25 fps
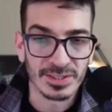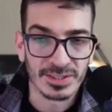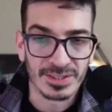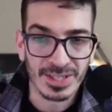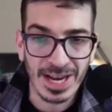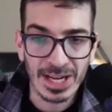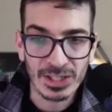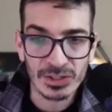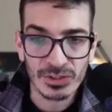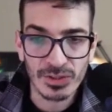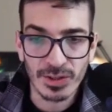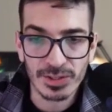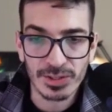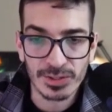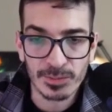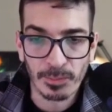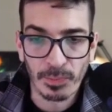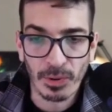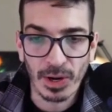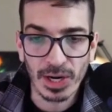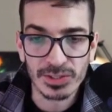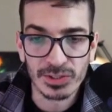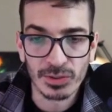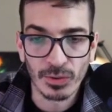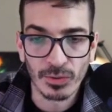And actually, this
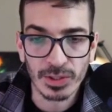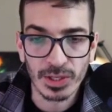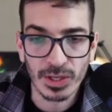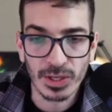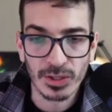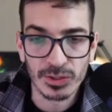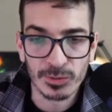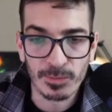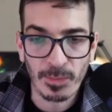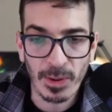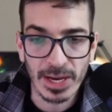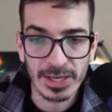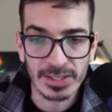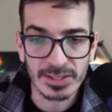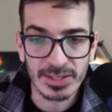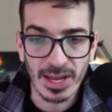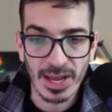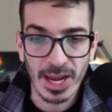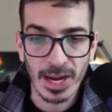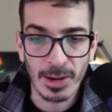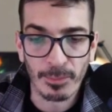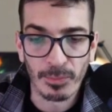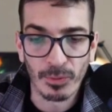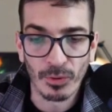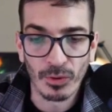price only goes back to
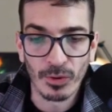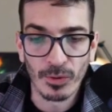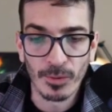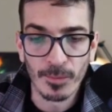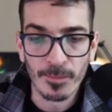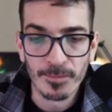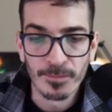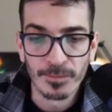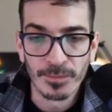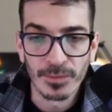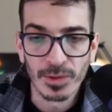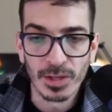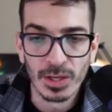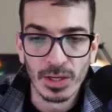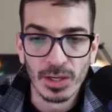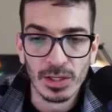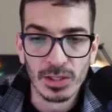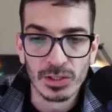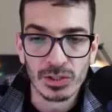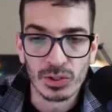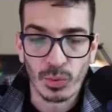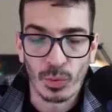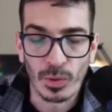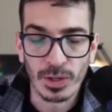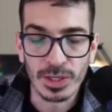April
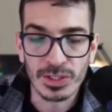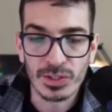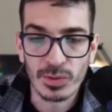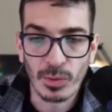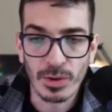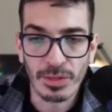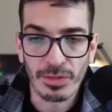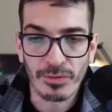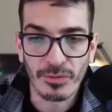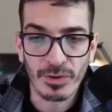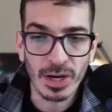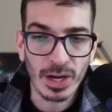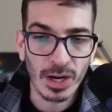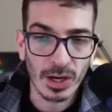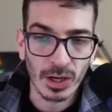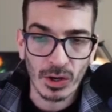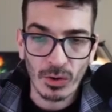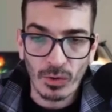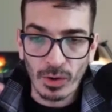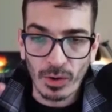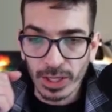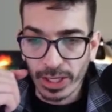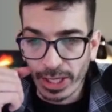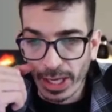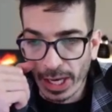2023 on
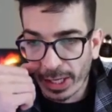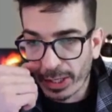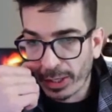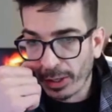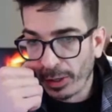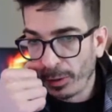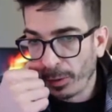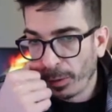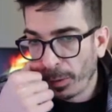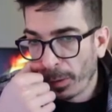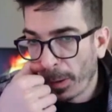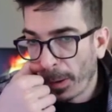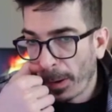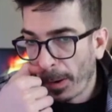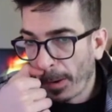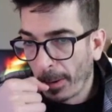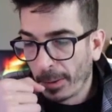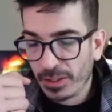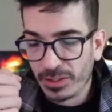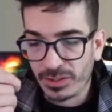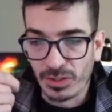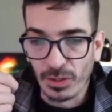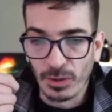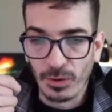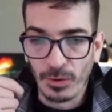CoinGecko.
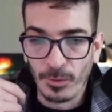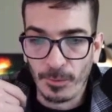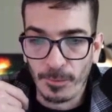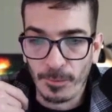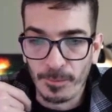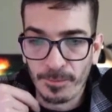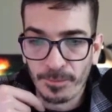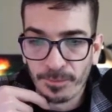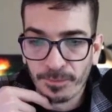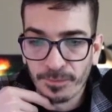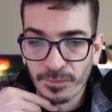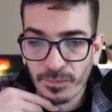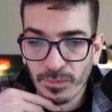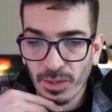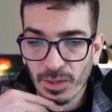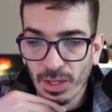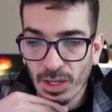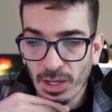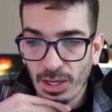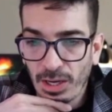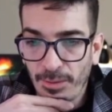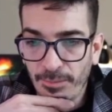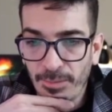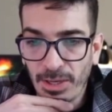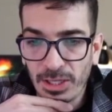So
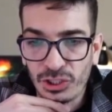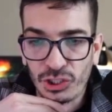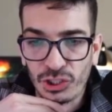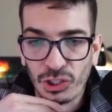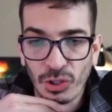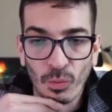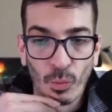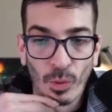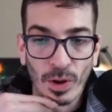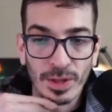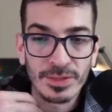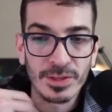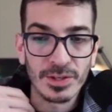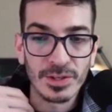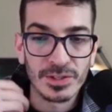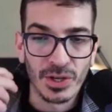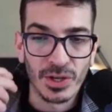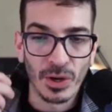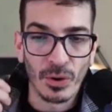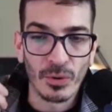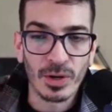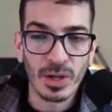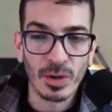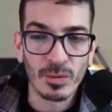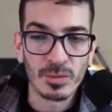I'm not sure when the
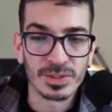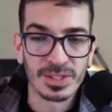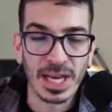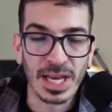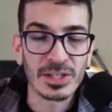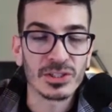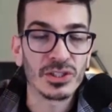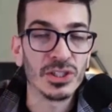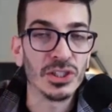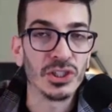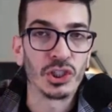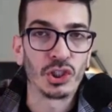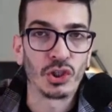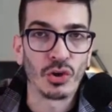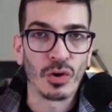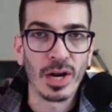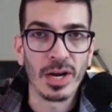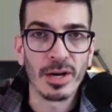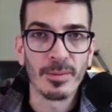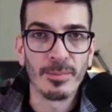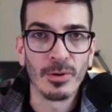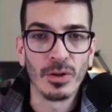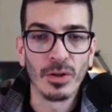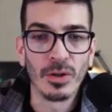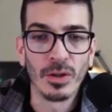token was actually
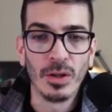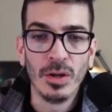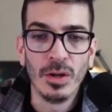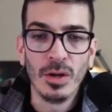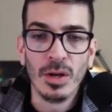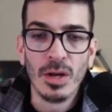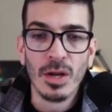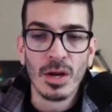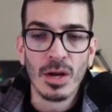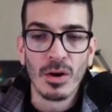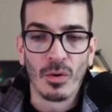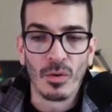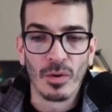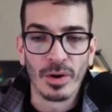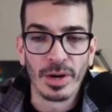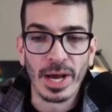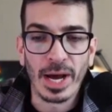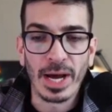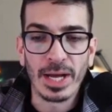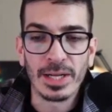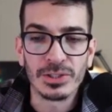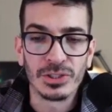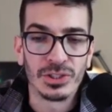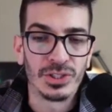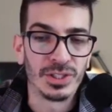tradable or
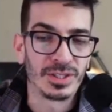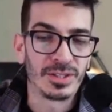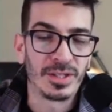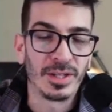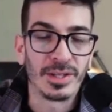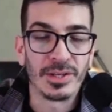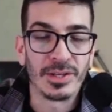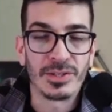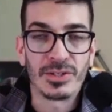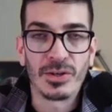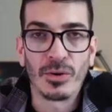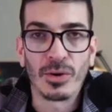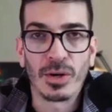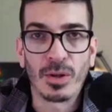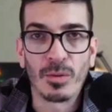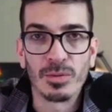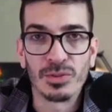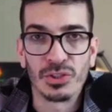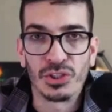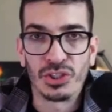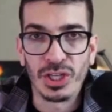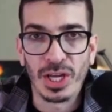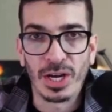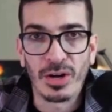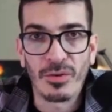not, just that the token was
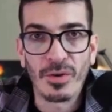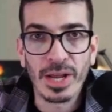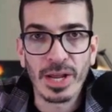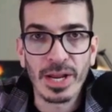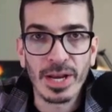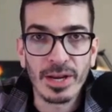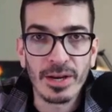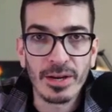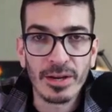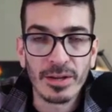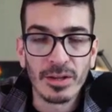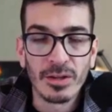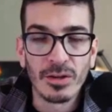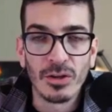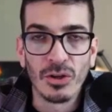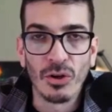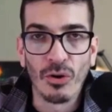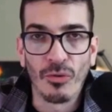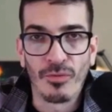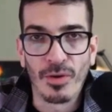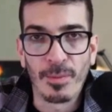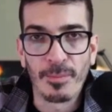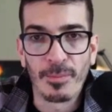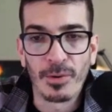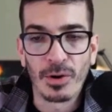generated
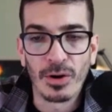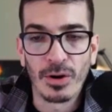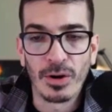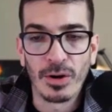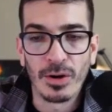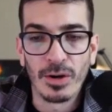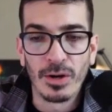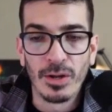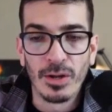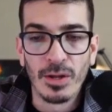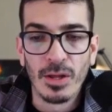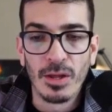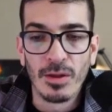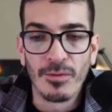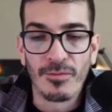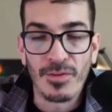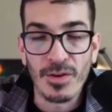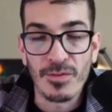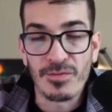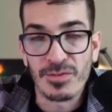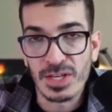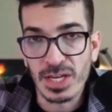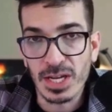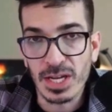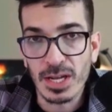November
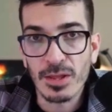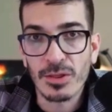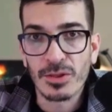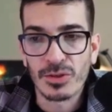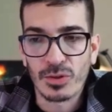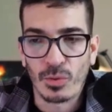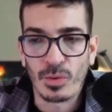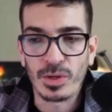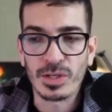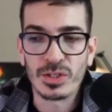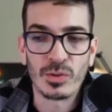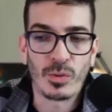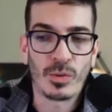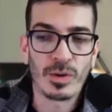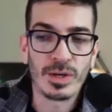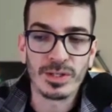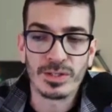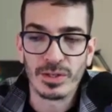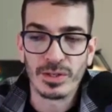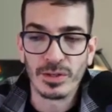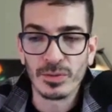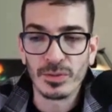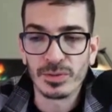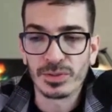15th, 2022.